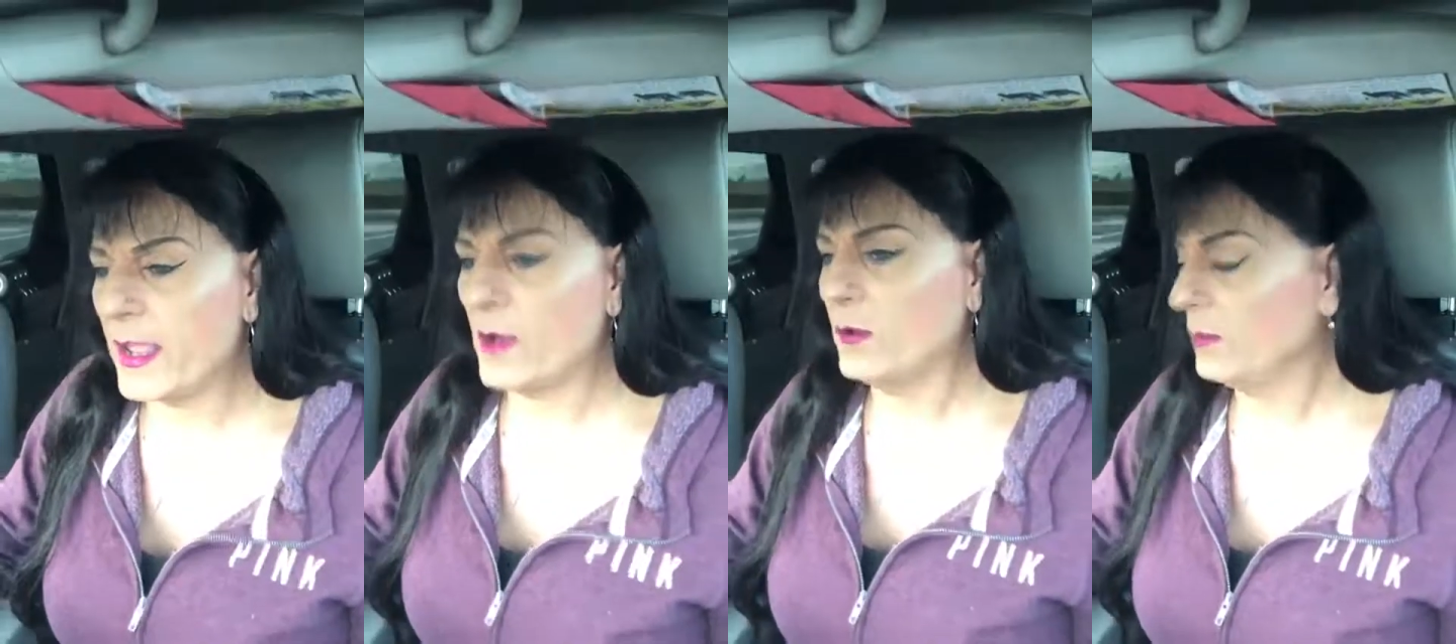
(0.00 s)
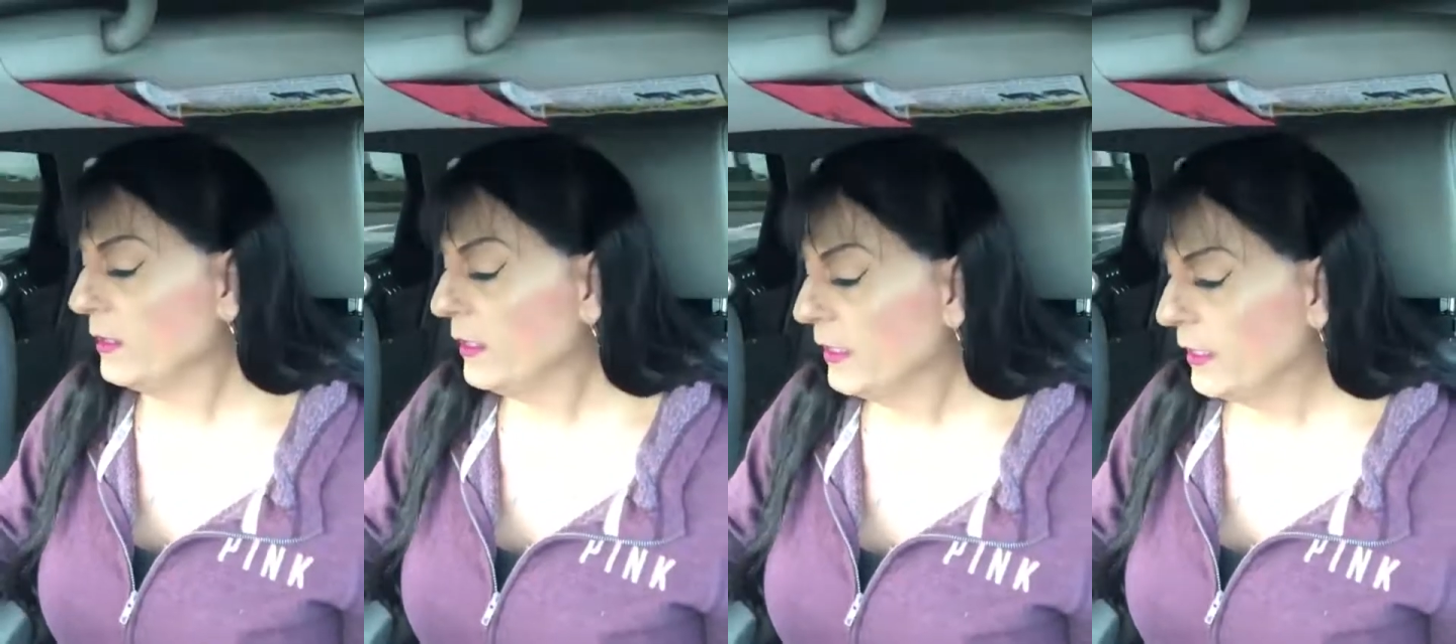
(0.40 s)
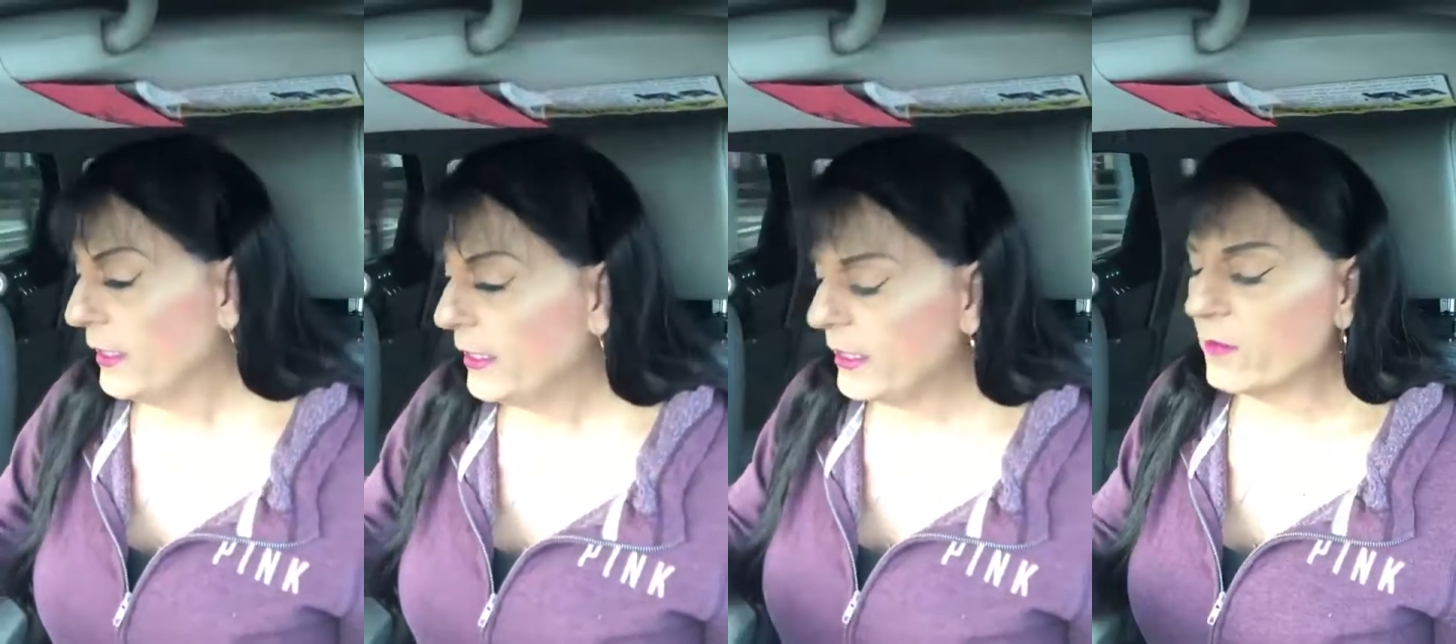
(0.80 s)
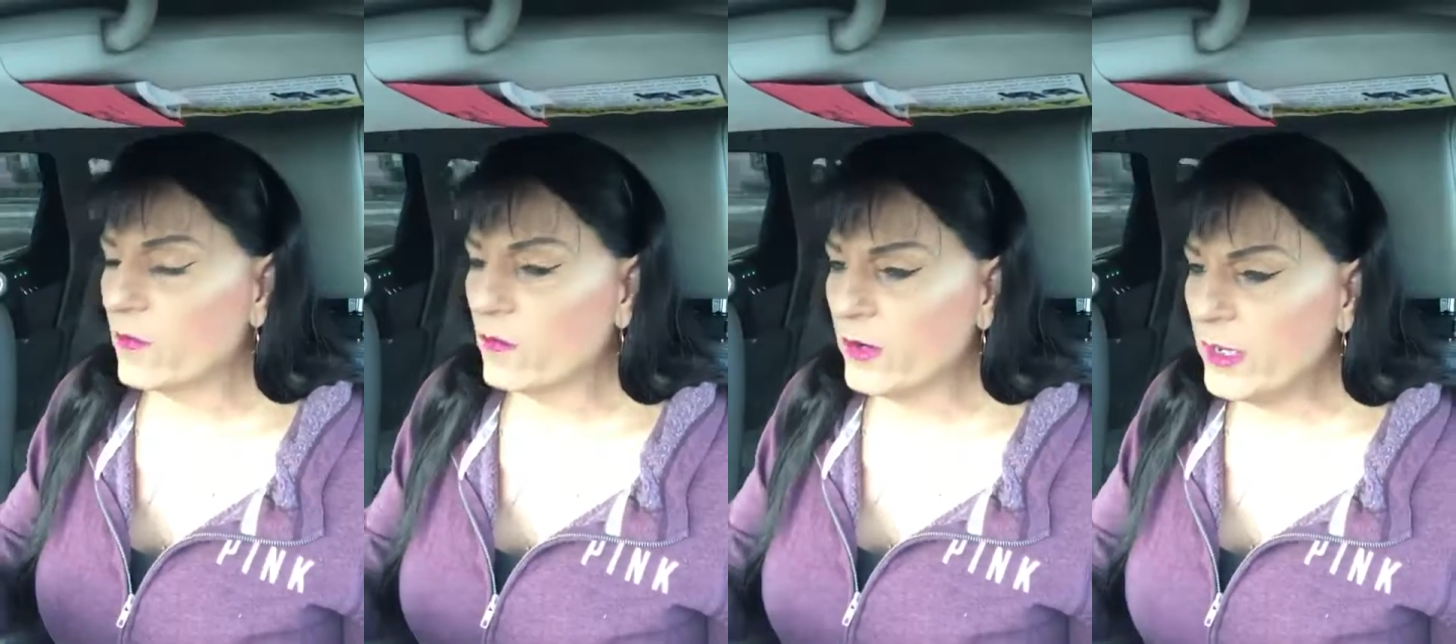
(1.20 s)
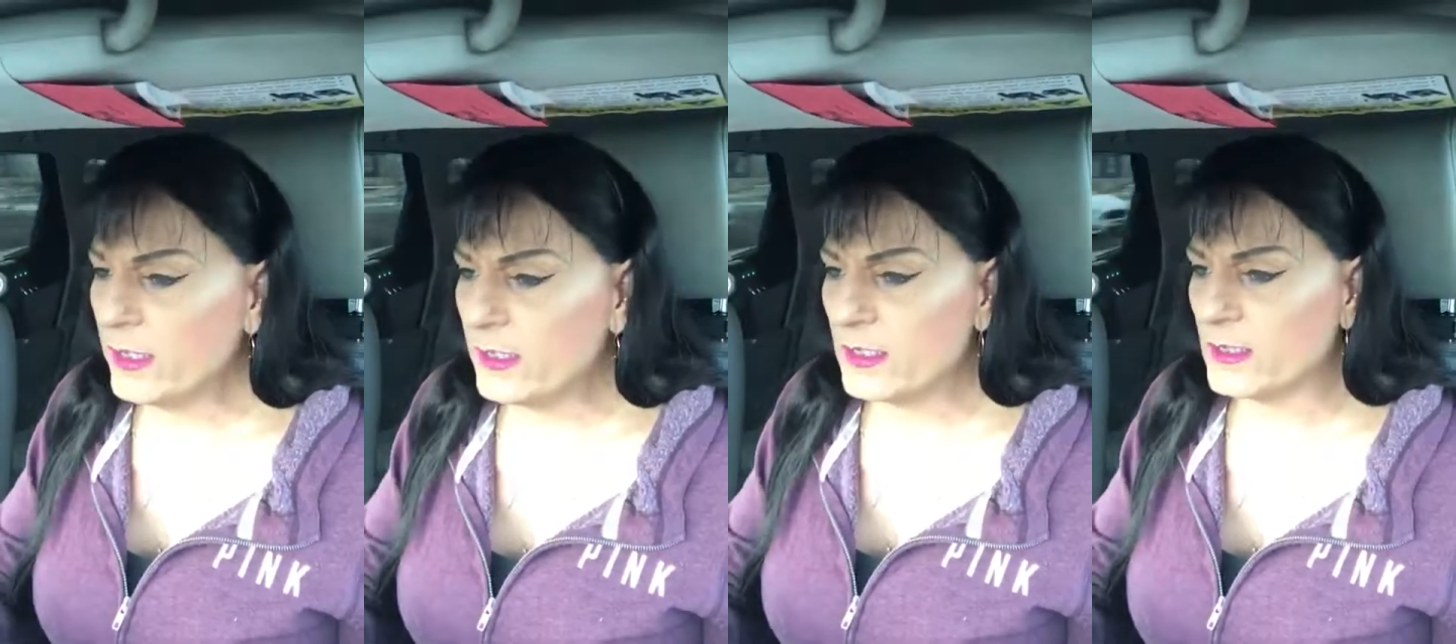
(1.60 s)
now, it
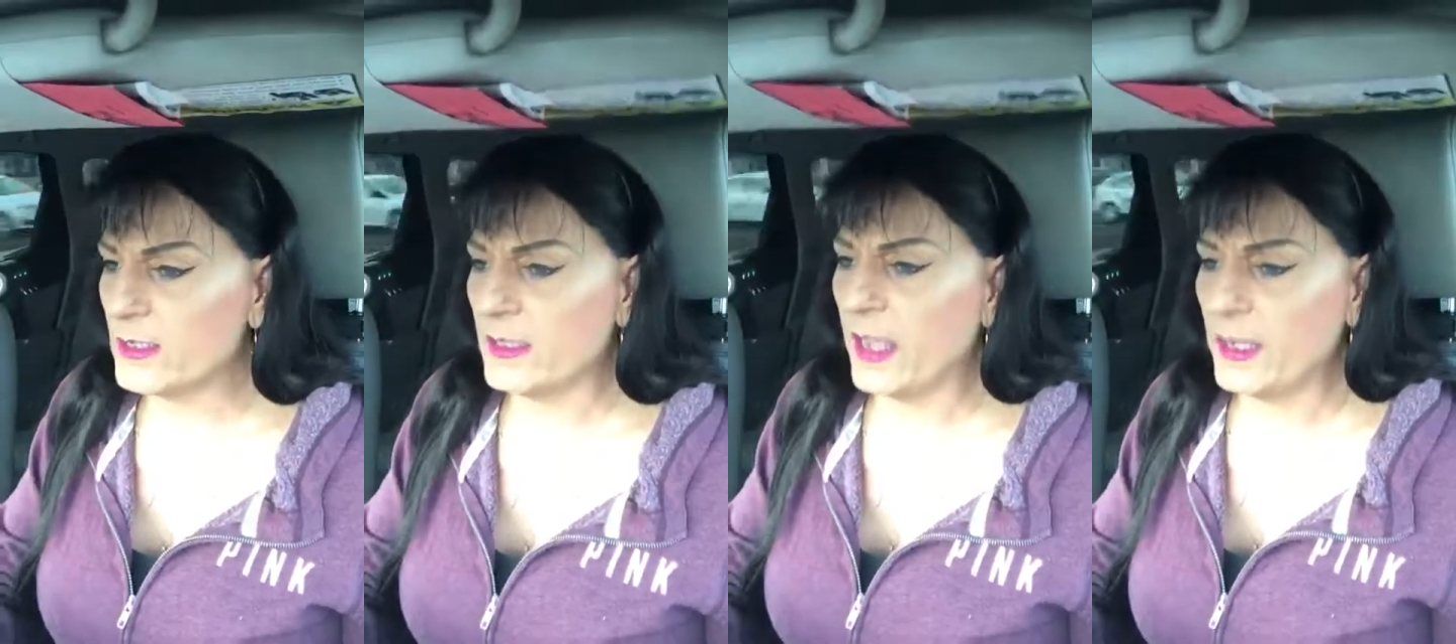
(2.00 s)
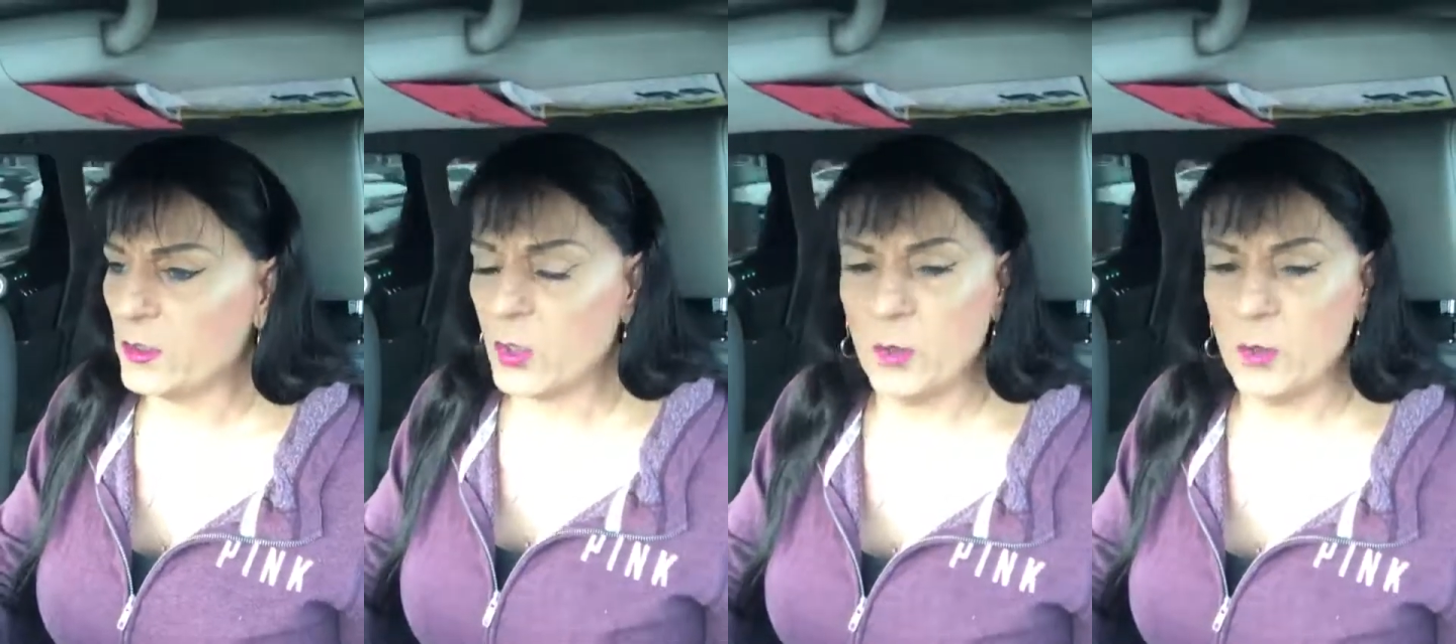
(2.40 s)
really doesn't take